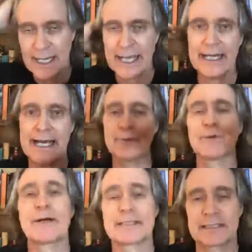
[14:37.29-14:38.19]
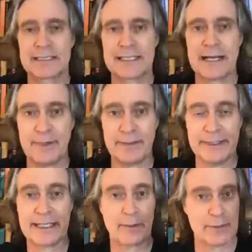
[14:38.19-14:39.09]
and anyone who wants to step in,
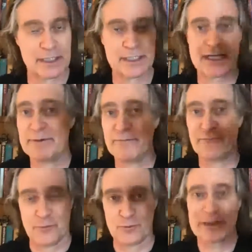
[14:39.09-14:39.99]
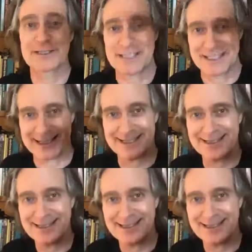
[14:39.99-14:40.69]
meaning I want to step in for realsies,